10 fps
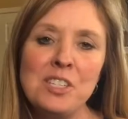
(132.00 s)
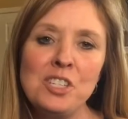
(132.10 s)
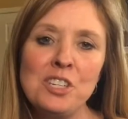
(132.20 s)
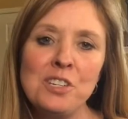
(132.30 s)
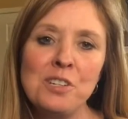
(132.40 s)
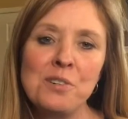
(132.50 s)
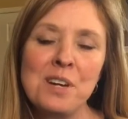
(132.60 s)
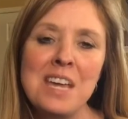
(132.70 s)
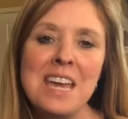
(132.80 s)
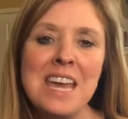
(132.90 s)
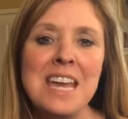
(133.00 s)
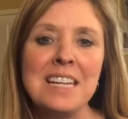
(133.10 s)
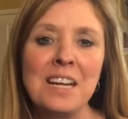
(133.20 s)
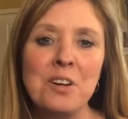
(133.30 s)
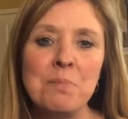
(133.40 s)
you, and I
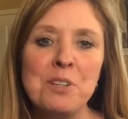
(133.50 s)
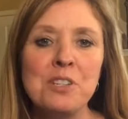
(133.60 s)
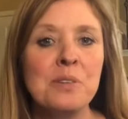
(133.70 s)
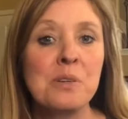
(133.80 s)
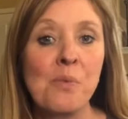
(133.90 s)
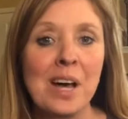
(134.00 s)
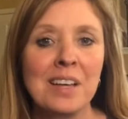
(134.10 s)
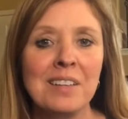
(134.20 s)
hope you're doing well.